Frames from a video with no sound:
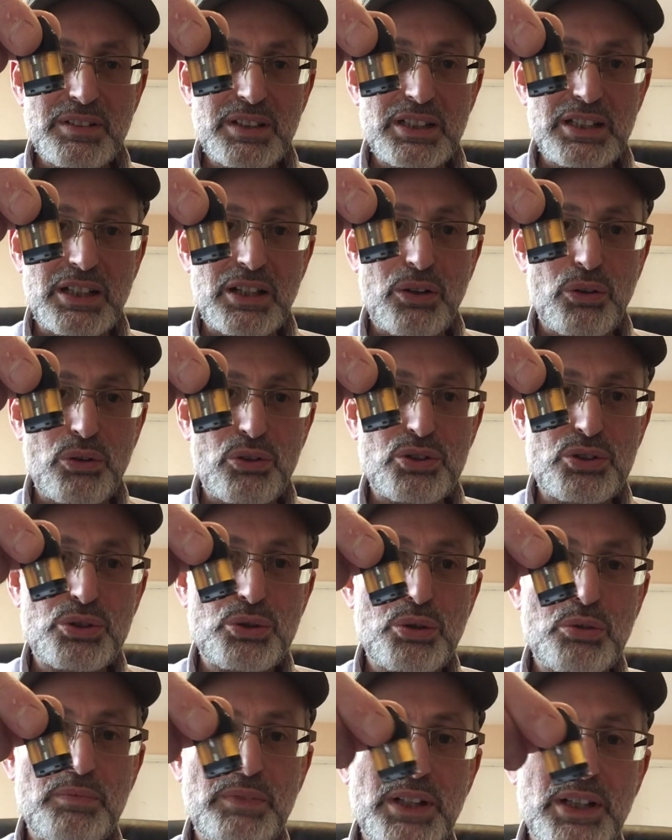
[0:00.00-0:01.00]
It holds
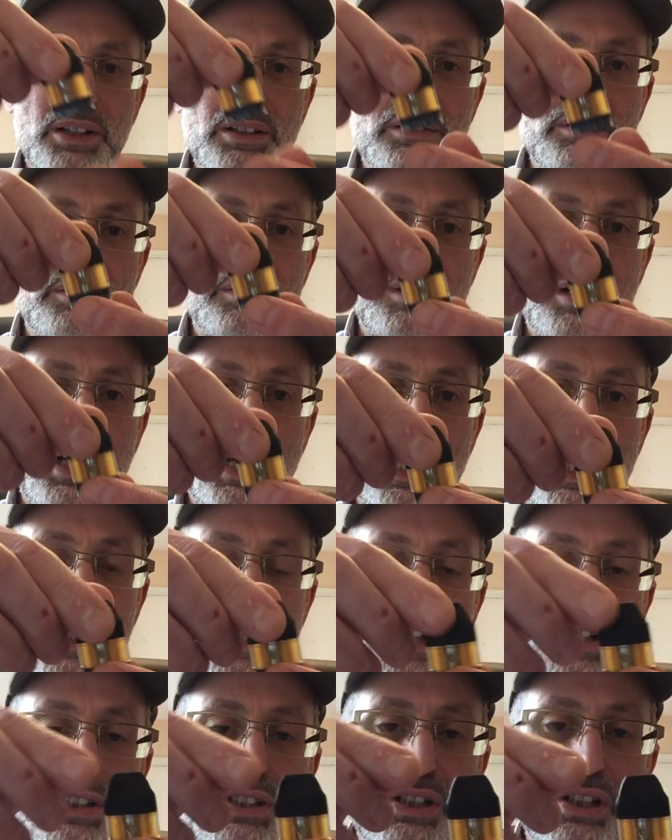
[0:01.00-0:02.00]
2 mil
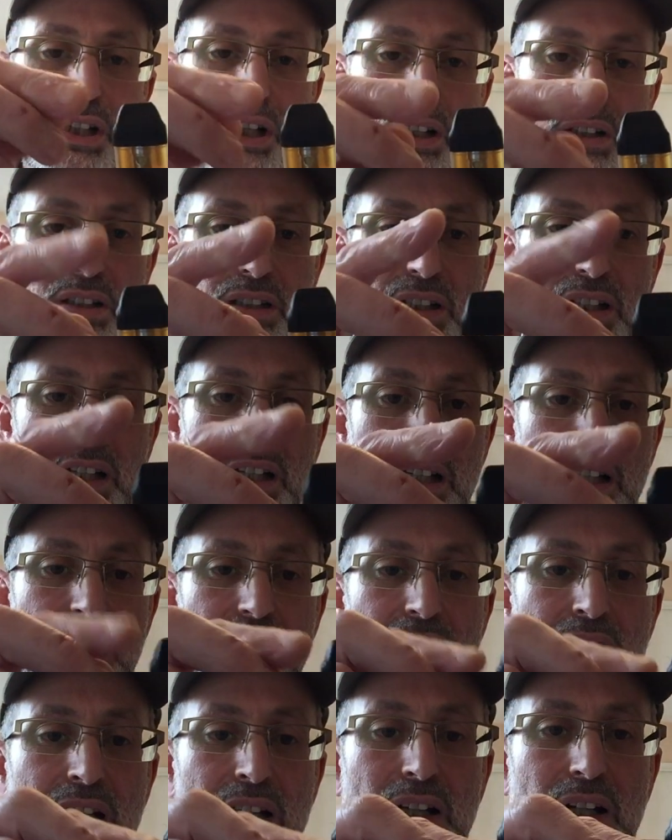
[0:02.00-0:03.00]
and it's got
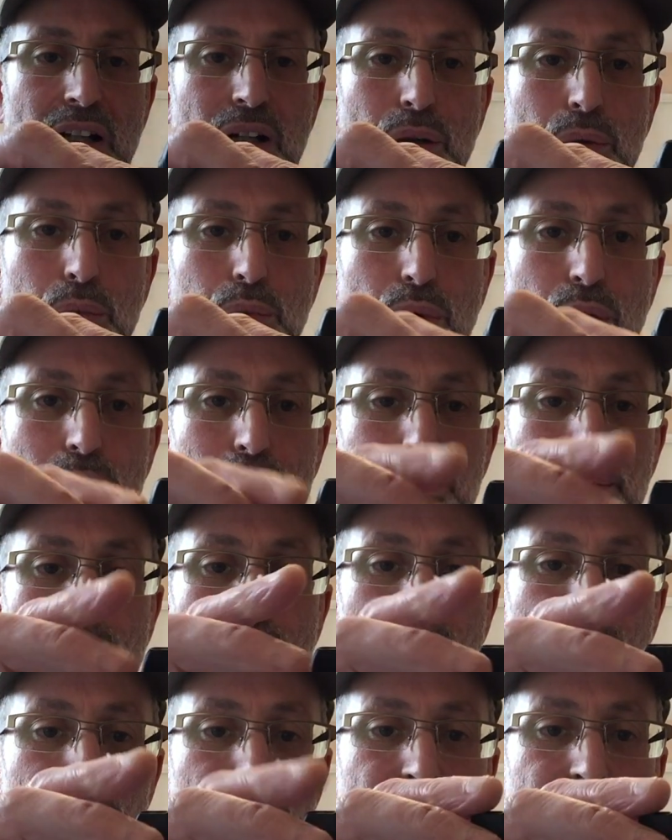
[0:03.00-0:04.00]
a
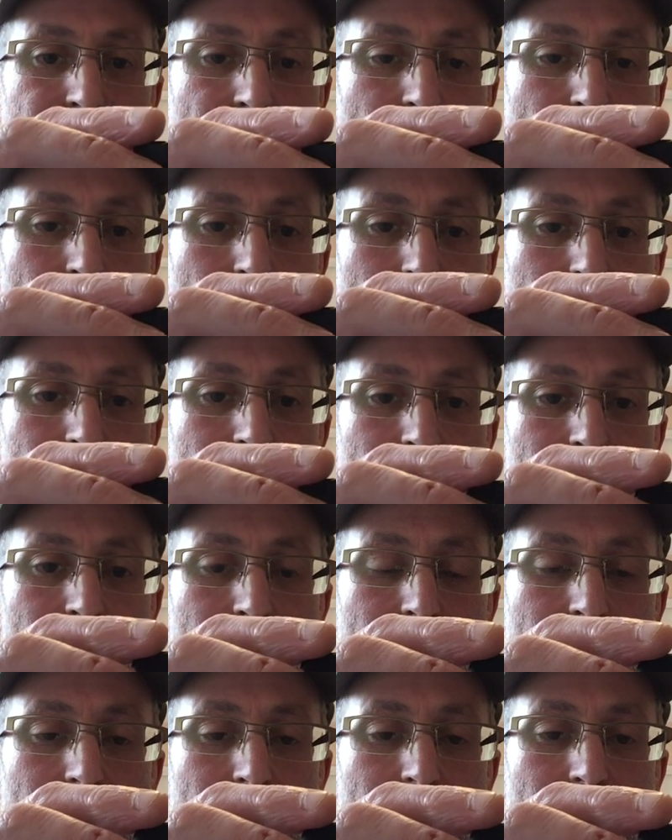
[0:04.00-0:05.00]
1.4
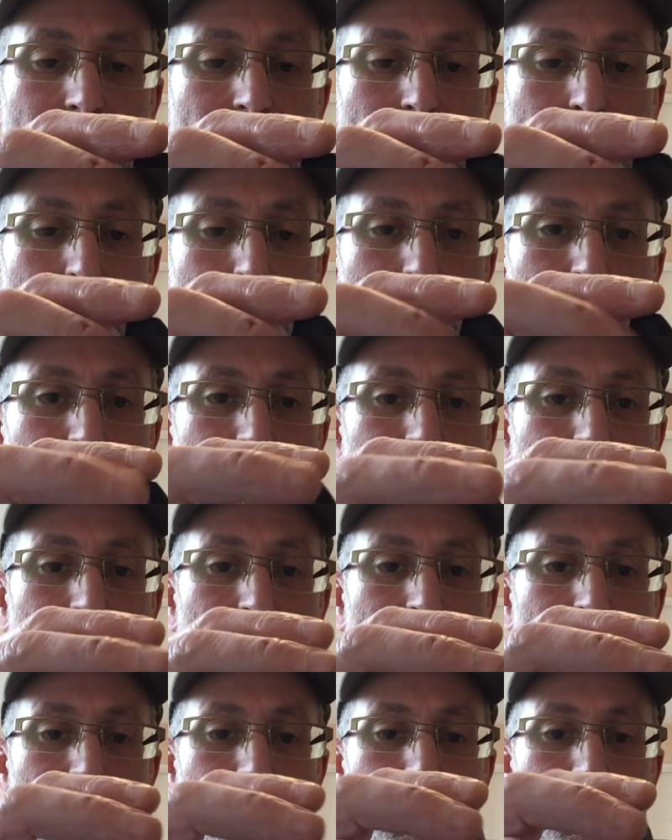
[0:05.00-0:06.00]
ohm
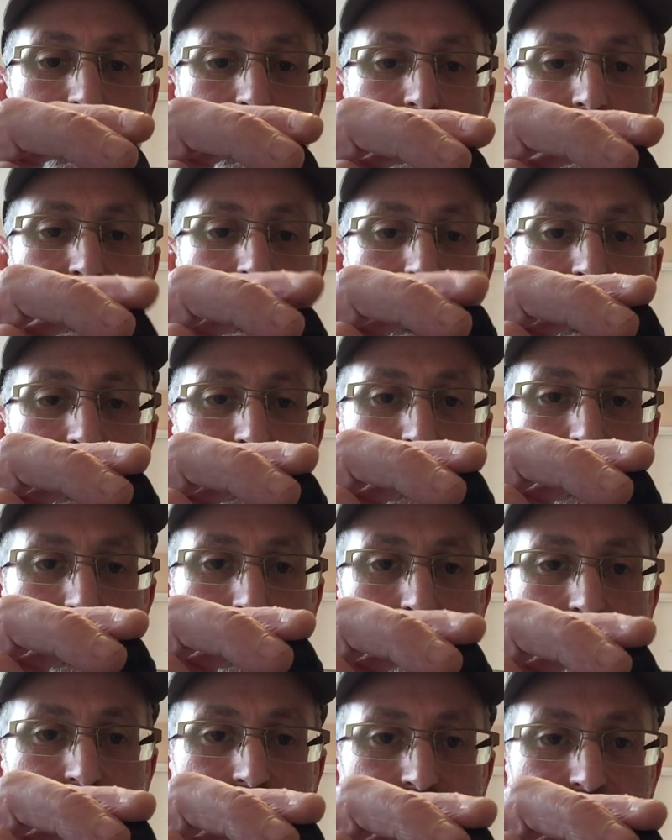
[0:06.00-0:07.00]
coil.